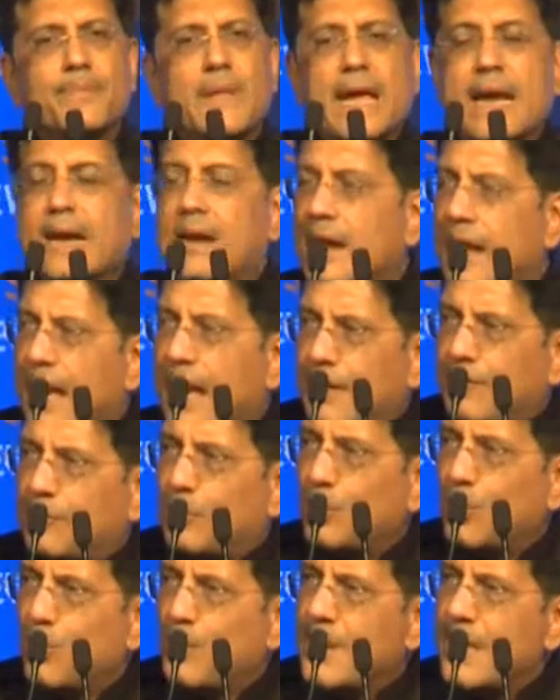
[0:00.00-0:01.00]
It will have
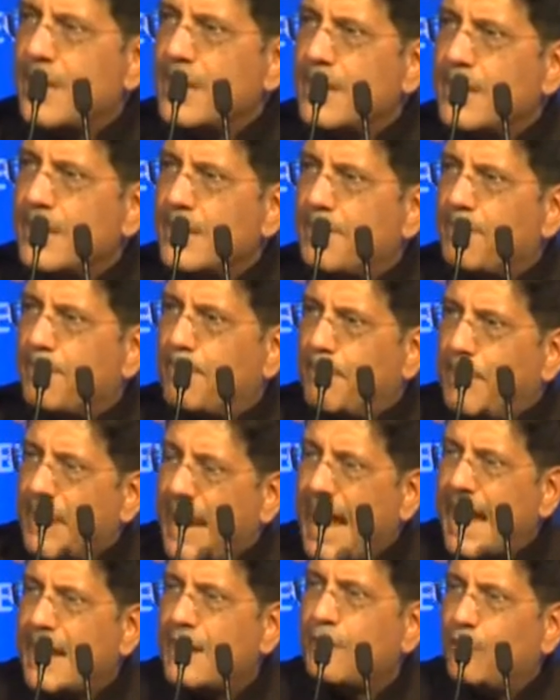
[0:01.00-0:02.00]
to be
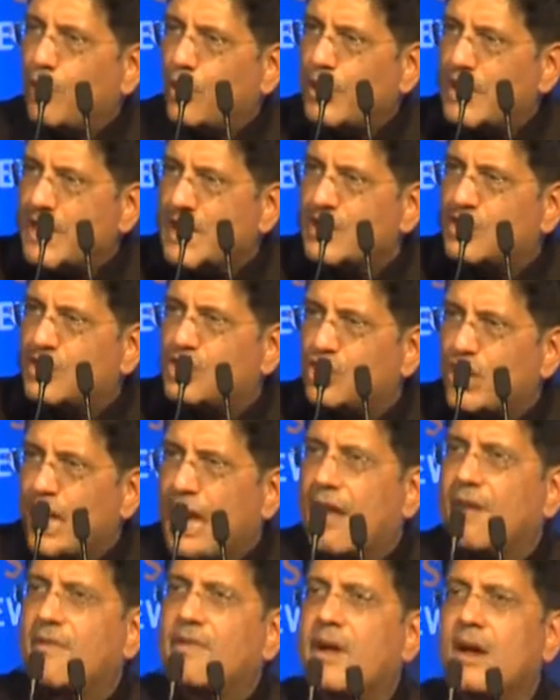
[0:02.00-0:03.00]
planned for each
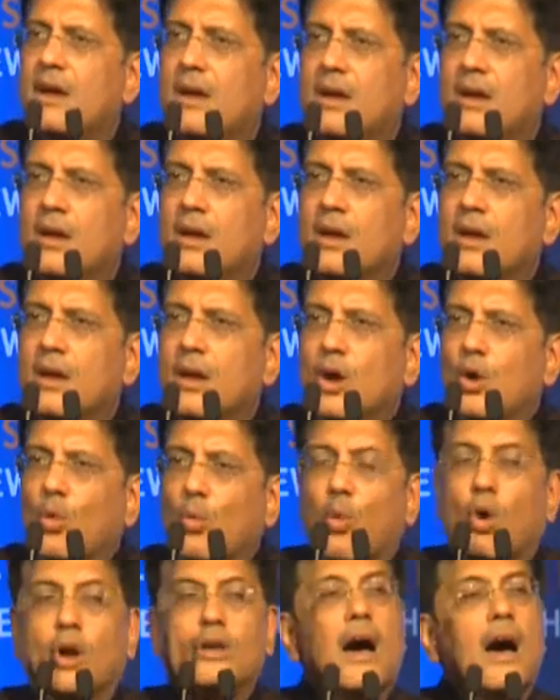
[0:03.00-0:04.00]
area.
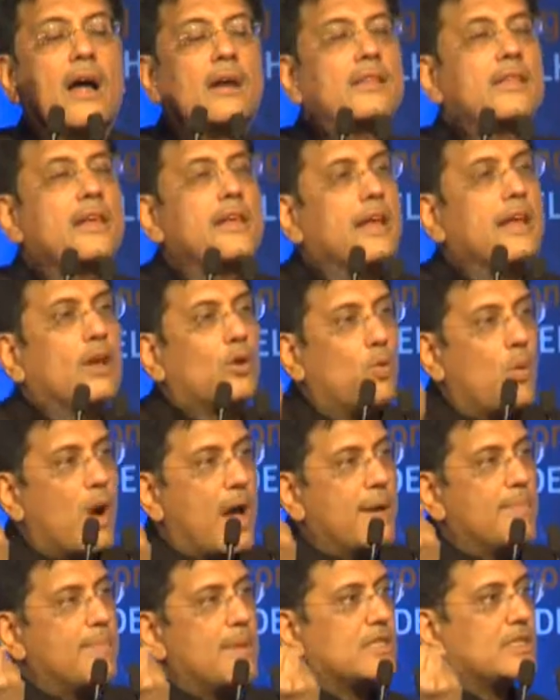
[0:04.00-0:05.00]
What are the
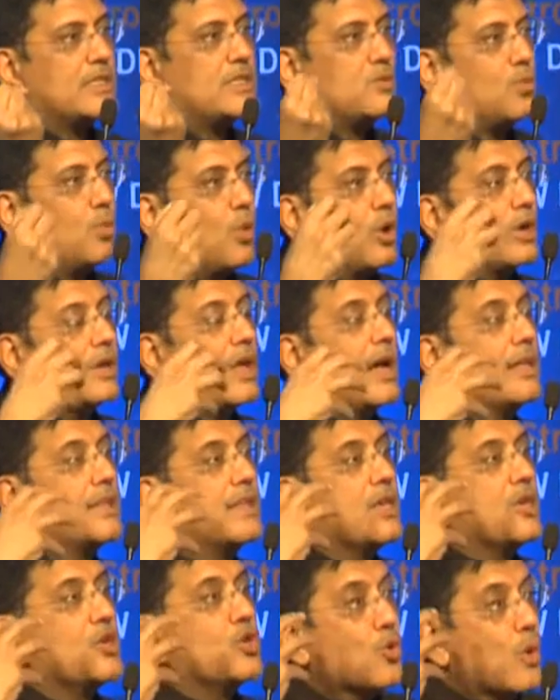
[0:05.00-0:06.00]
requirements? What are
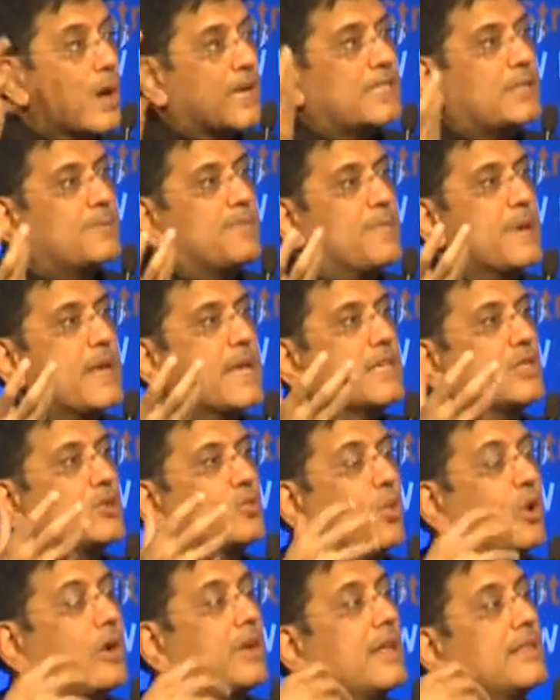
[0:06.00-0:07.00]
the USPs?
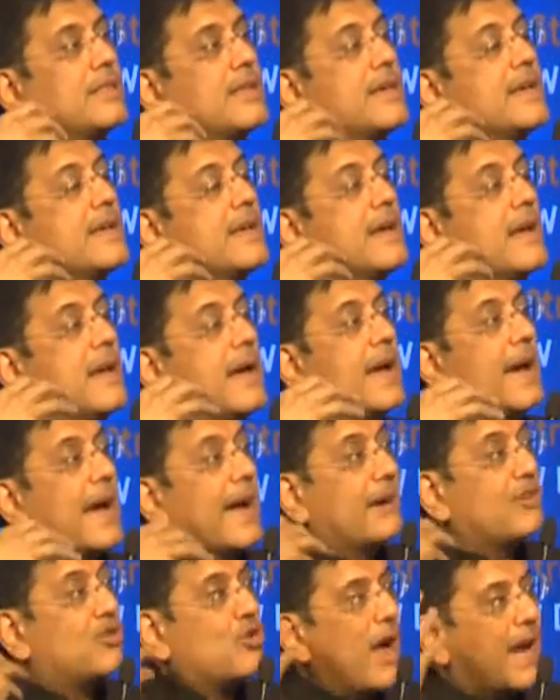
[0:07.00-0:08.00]
What are the
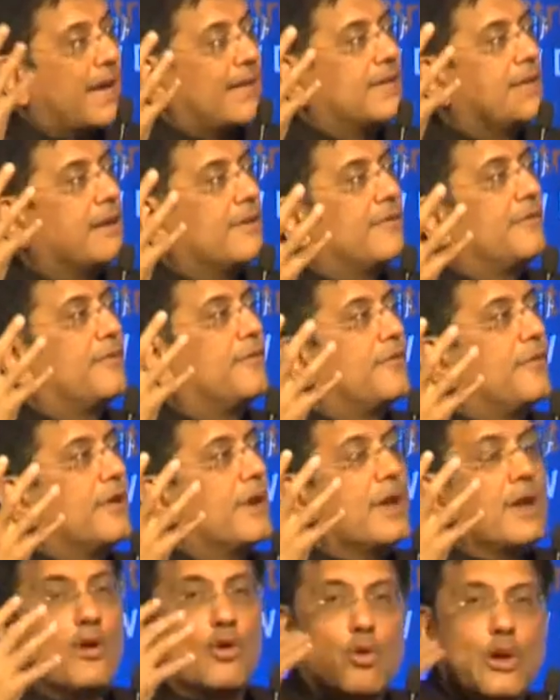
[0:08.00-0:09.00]
attractive
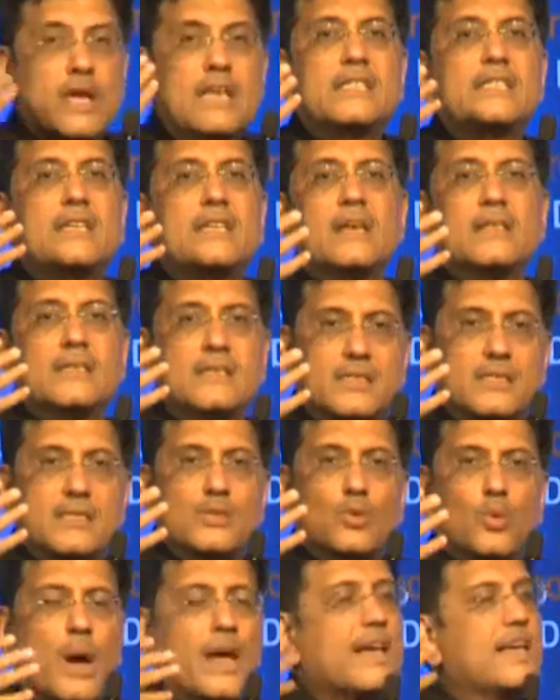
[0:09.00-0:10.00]
reasons
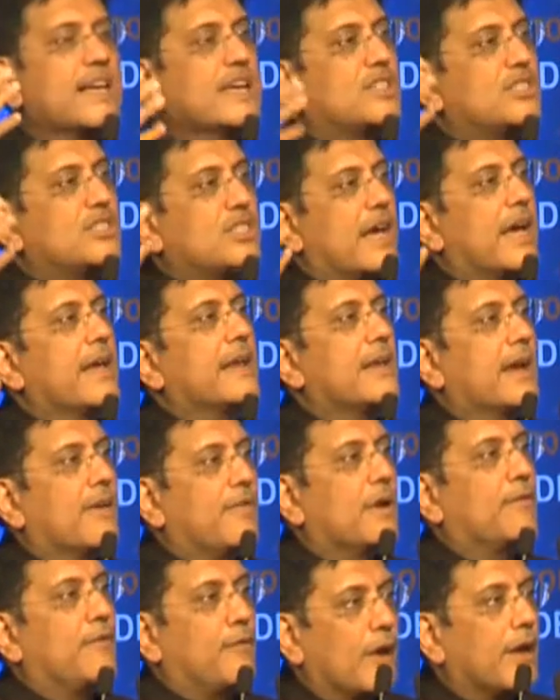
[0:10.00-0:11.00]
why each area
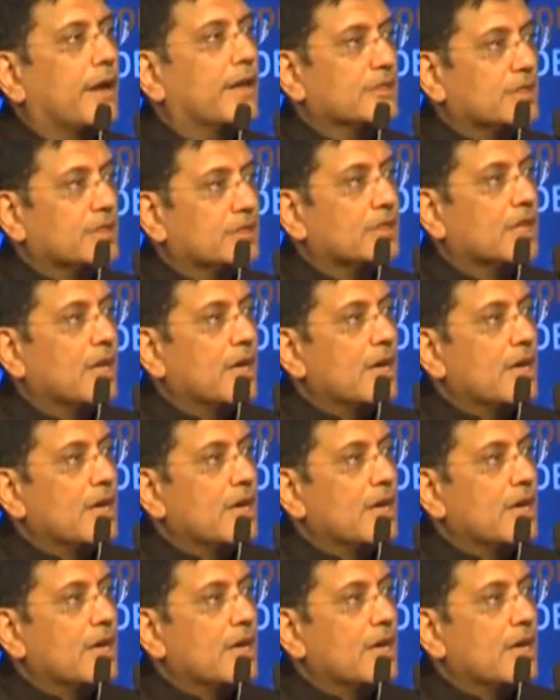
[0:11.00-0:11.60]
will flourish?